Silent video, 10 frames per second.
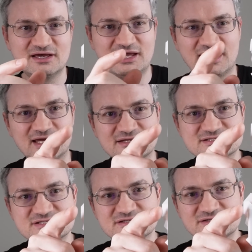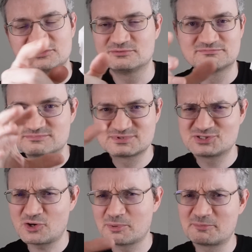and you
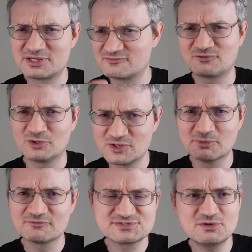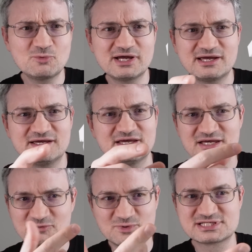chop a bit of volume off somewhere,
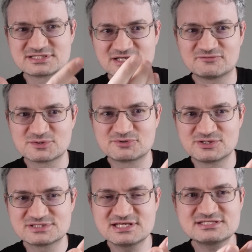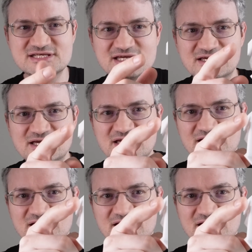which is enough to produce this thing,